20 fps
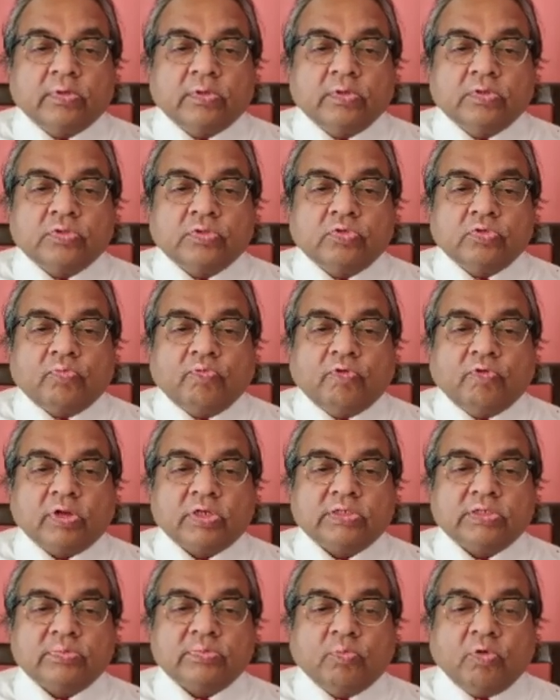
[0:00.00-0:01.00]
So for
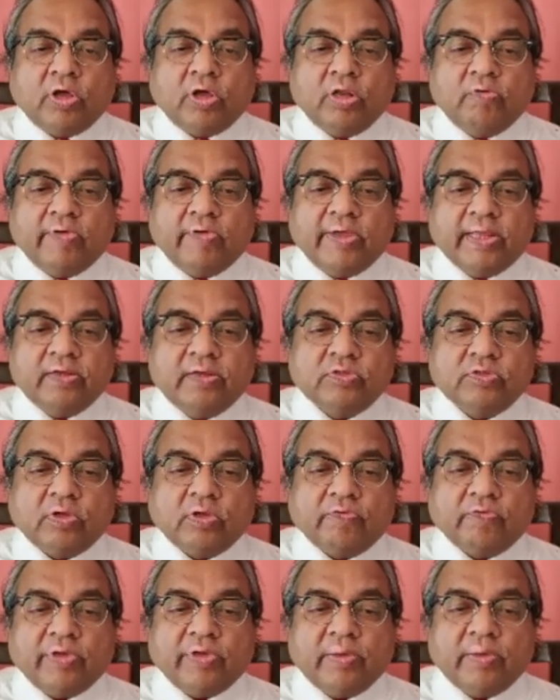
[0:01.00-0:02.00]
small values
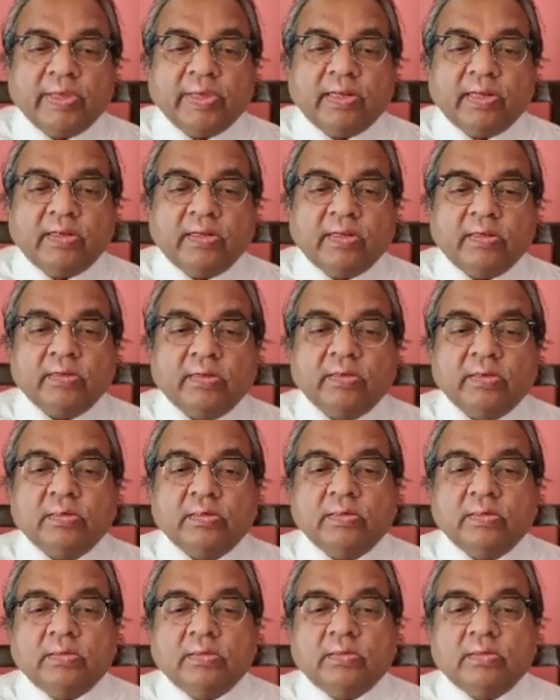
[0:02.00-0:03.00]
of ml,
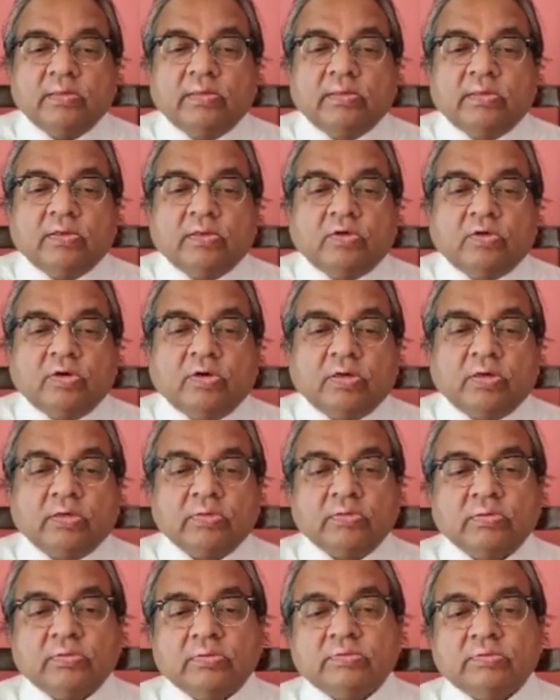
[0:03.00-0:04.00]

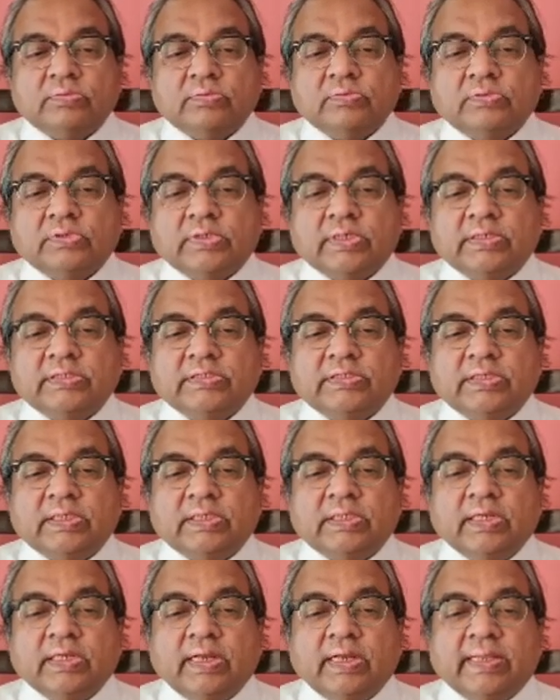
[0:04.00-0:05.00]
or you can say
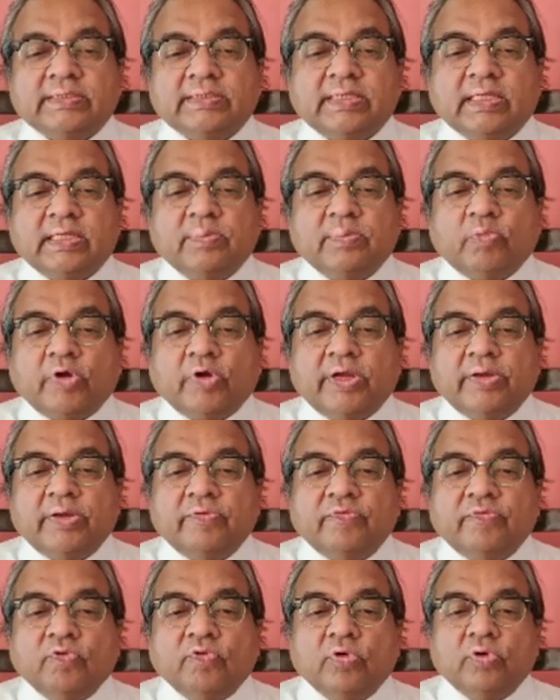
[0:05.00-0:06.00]
the less than
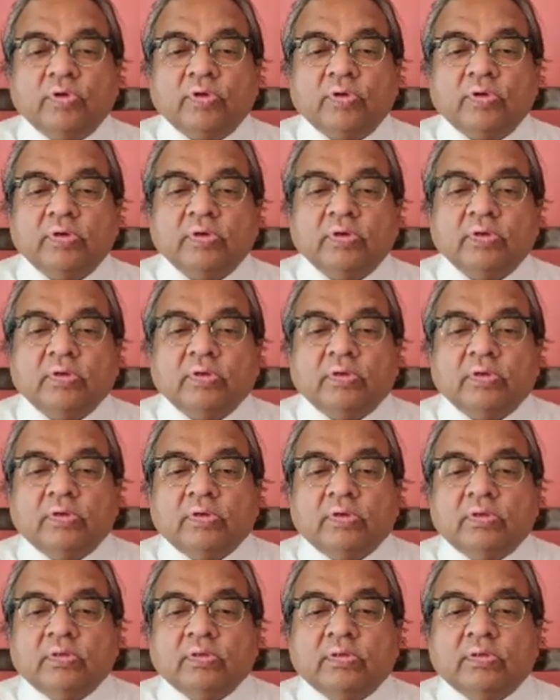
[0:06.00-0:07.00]
0.4,
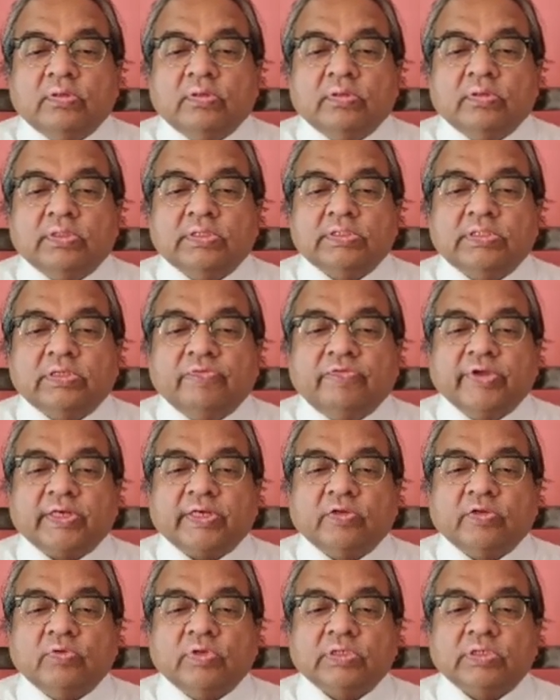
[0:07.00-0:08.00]
this
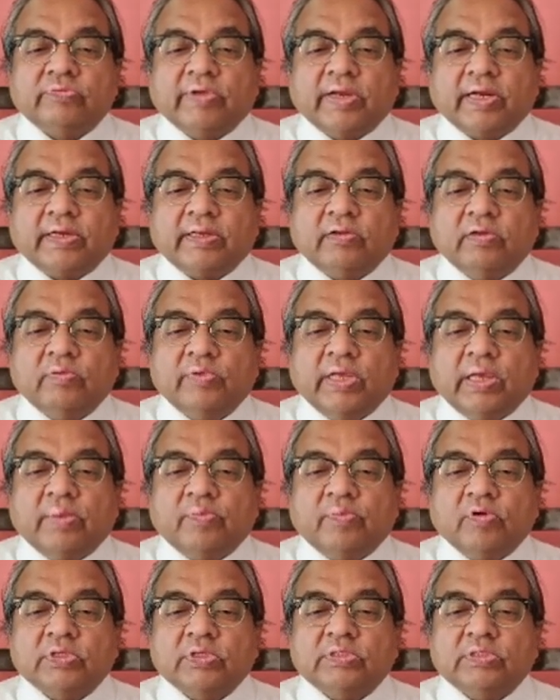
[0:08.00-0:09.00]
effectiveness factor will be
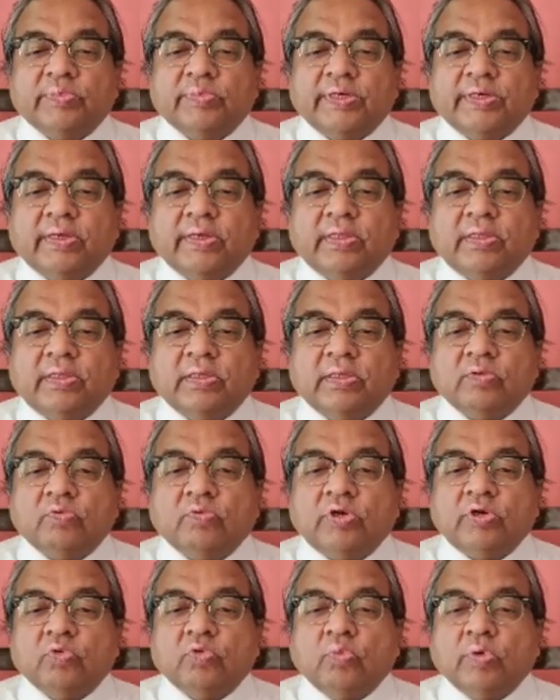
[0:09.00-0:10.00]
approximately
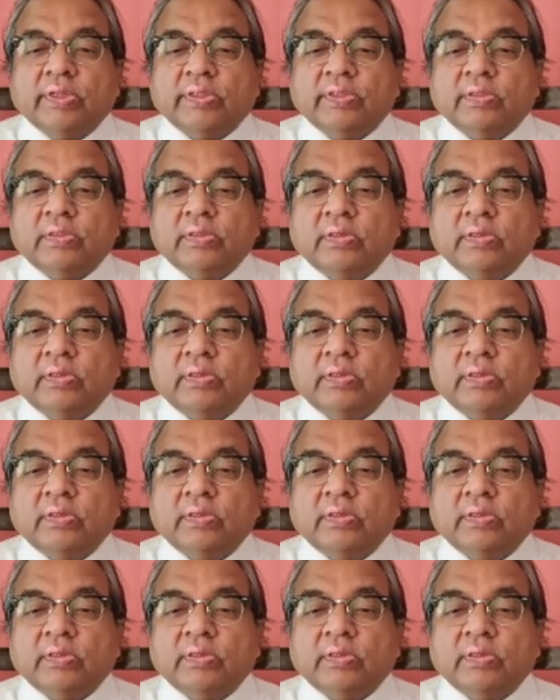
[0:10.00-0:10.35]
equal to 1.